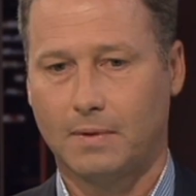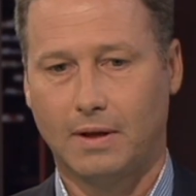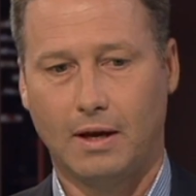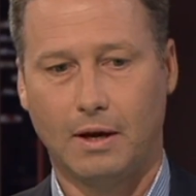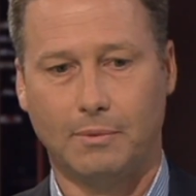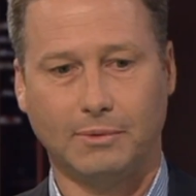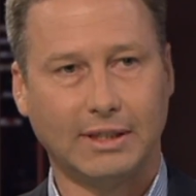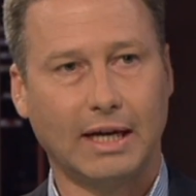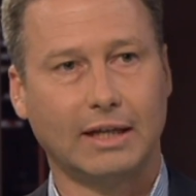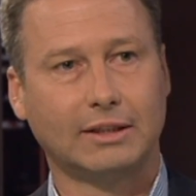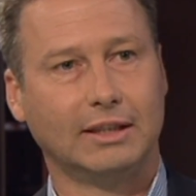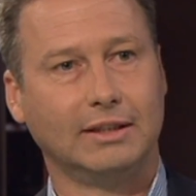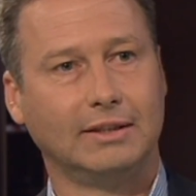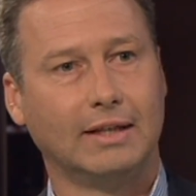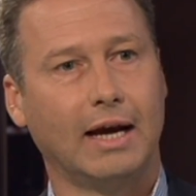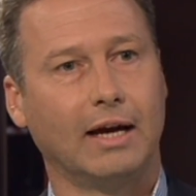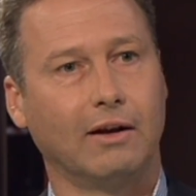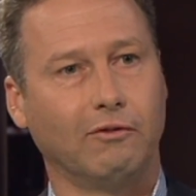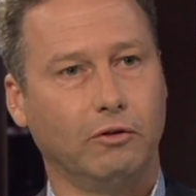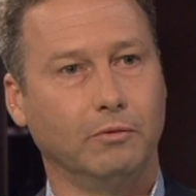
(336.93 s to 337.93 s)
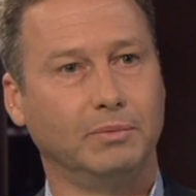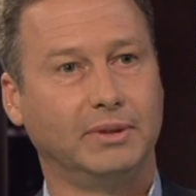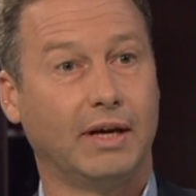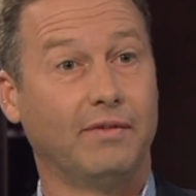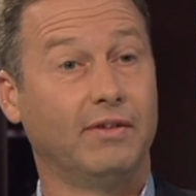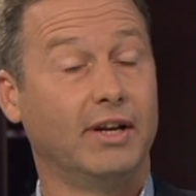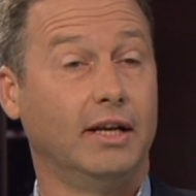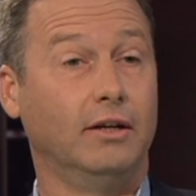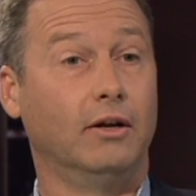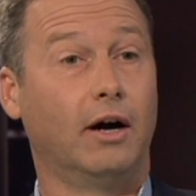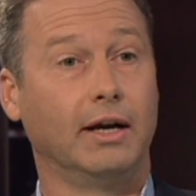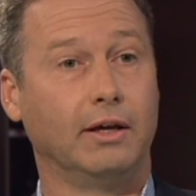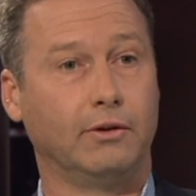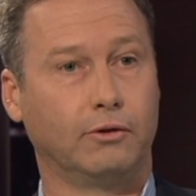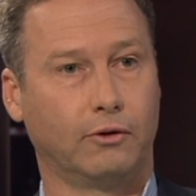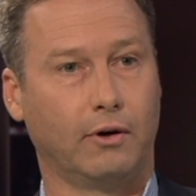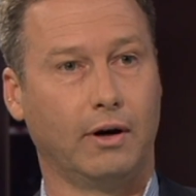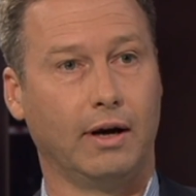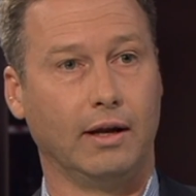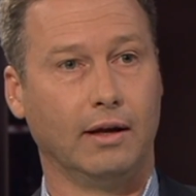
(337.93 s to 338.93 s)
It was actually taken from
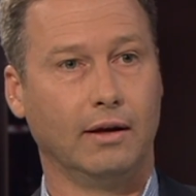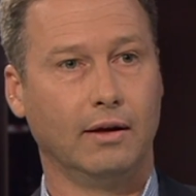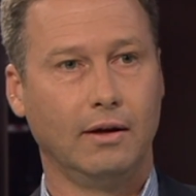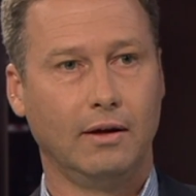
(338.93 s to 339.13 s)
1793.